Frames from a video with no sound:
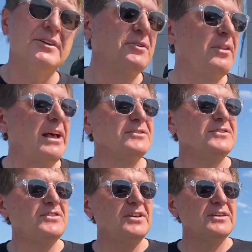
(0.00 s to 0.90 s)
a two thousand
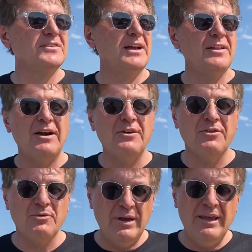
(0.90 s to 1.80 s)
six L R
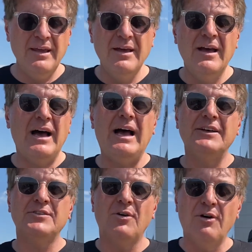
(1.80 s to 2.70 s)
three. Uh,
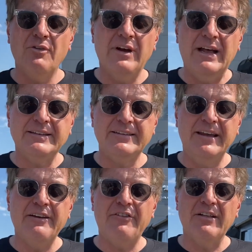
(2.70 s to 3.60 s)
so over at T
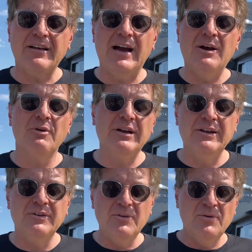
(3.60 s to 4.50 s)
F L Car, we're going to
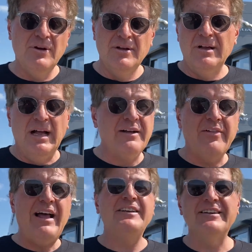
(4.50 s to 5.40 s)
do a
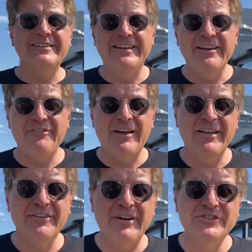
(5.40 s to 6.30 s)
classic T F L
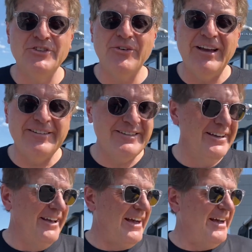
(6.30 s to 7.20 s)
adventure race.
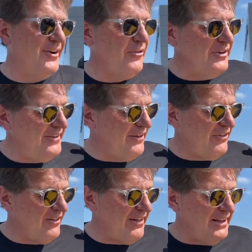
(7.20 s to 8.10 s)
Uh, and over at T F L
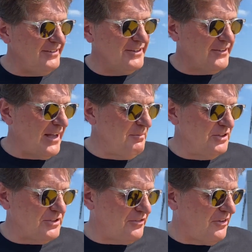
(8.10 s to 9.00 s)
Classics, Tommy
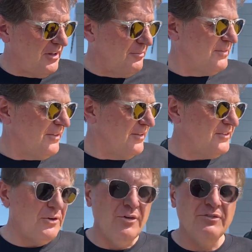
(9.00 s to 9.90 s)
just filmed this
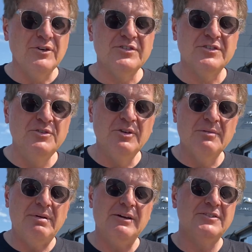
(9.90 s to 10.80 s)
old versus new
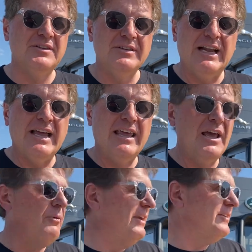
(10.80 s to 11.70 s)
comparison that I can't
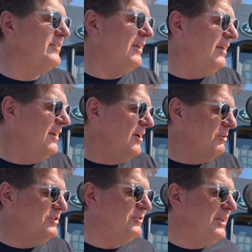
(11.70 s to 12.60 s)
wait to see.
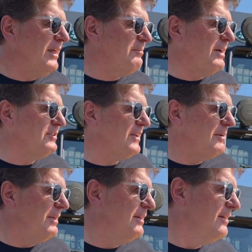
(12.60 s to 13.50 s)
Which one do you like better, Tommy?